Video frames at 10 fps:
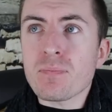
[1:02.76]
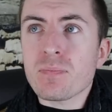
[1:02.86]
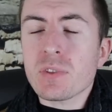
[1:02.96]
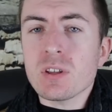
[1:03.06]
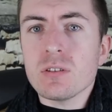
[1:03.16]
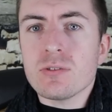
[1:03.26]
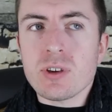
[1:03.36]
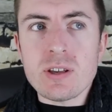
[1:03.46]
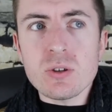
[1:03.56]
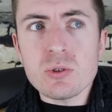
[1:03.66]
What's going on? Um,
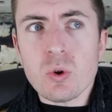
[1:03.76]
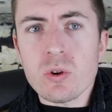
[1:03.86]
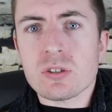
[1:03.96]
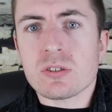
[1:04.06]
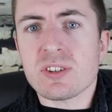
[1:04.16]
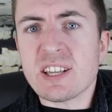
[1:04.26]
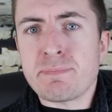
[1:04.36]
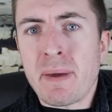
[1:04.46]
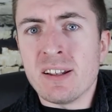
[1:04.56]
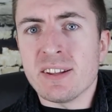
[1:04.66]
Jesus scored six
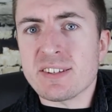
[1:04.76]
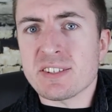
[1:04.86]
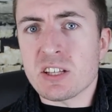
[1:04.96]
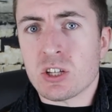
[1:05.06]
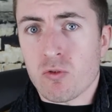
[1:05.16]
penalties in his